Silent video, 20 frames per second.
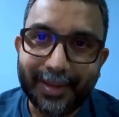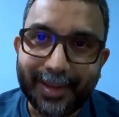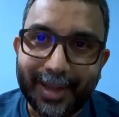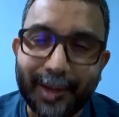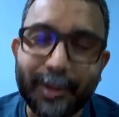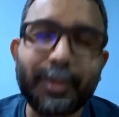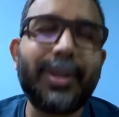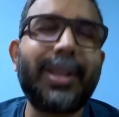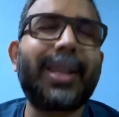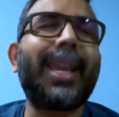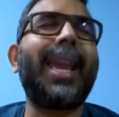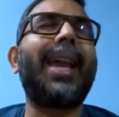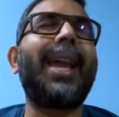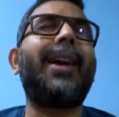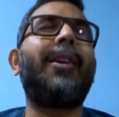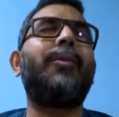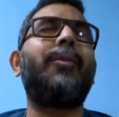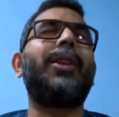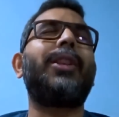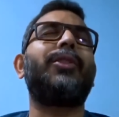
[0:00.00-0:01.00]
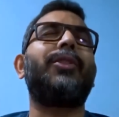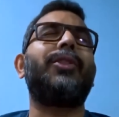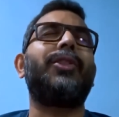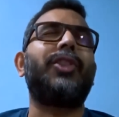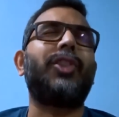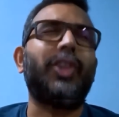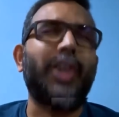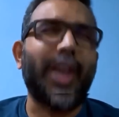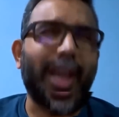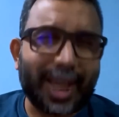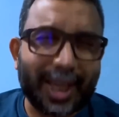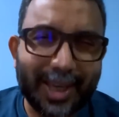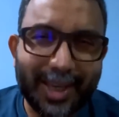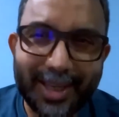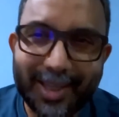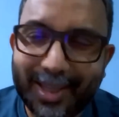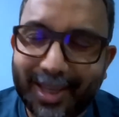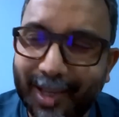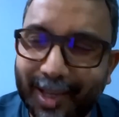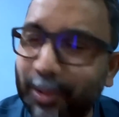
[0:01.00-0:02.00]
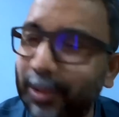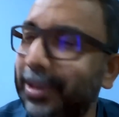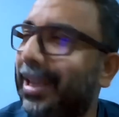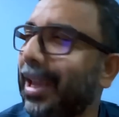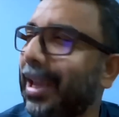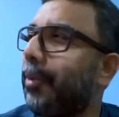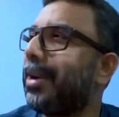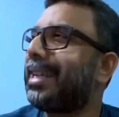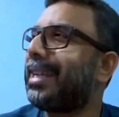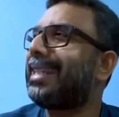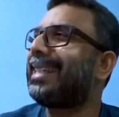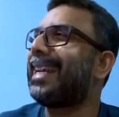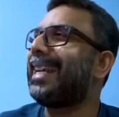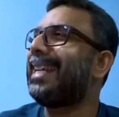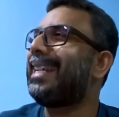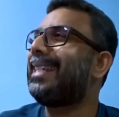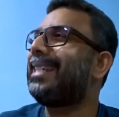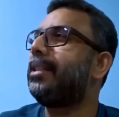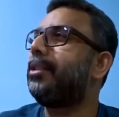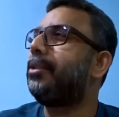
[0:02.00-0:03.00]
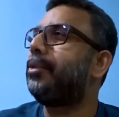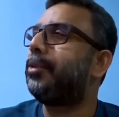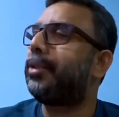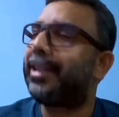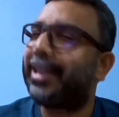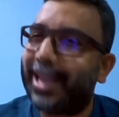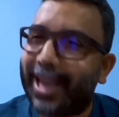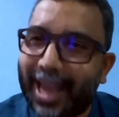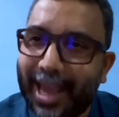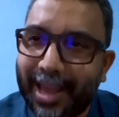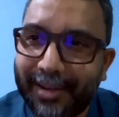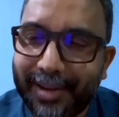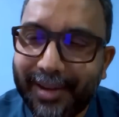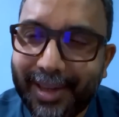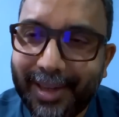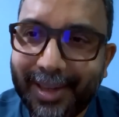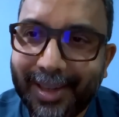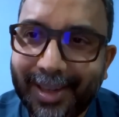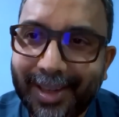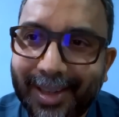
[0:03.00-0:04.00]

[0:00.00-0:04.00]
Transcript: I don't care how what your check is. I don't care what title you carry.